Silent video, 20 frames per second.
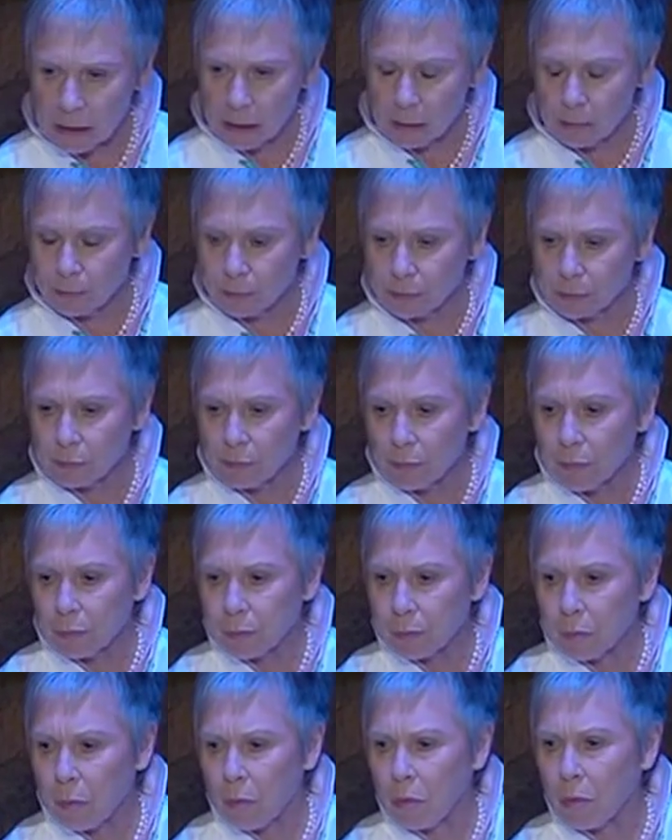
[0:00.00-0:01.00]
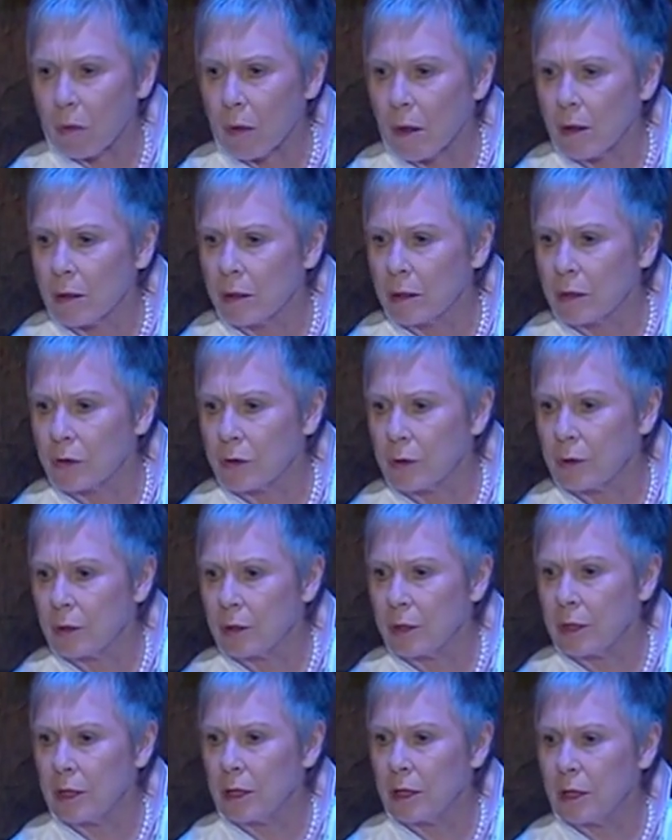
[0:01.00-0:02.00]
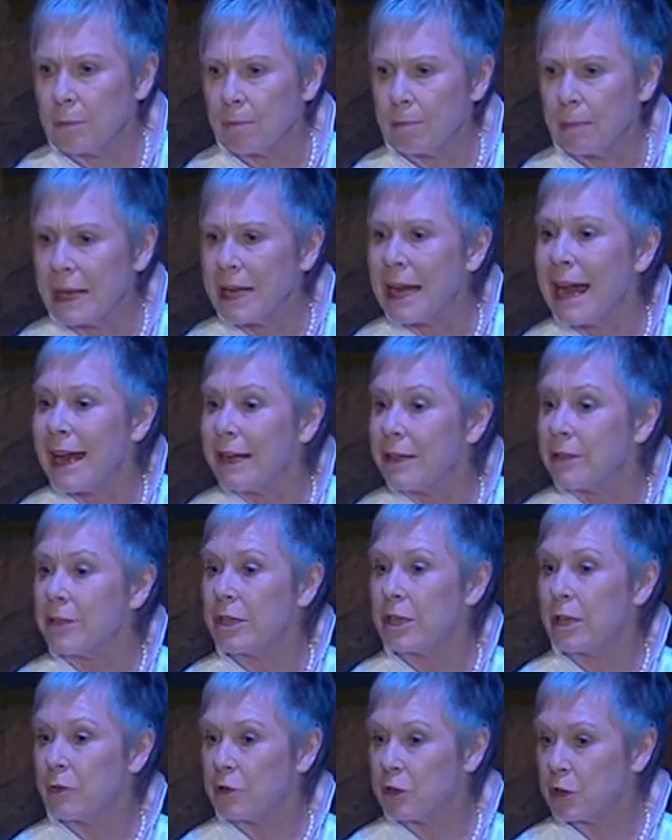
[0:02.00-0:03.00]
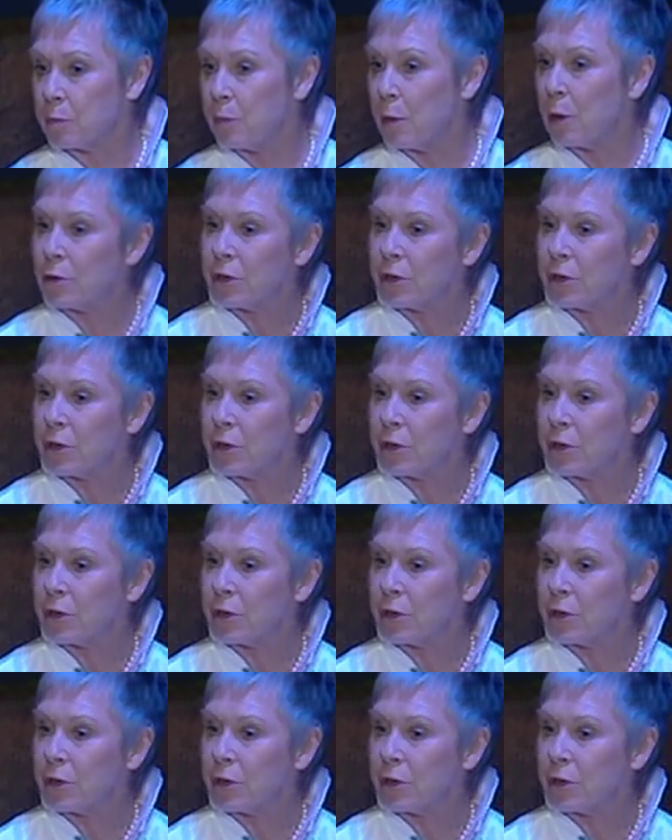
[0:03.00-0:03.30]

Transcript: back on our screens, airing on Foxtel's 111